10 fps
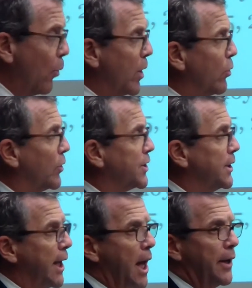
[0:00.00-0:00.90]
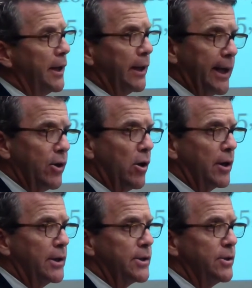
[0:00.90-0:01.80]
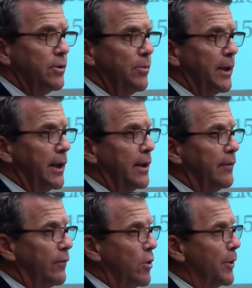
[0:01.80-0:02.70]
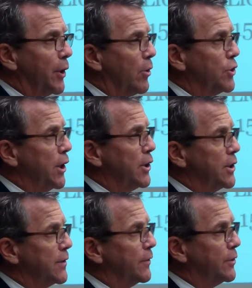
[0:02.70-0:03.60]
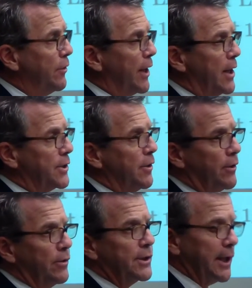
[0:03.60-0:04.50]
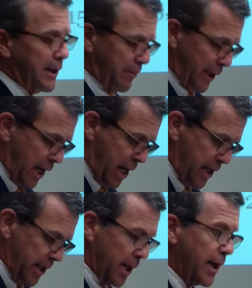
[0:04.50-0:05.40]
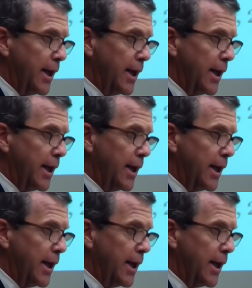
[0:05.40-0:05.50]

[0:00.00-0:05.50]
We will sit down in late August to begin formal negotiations for 2013 and beyond.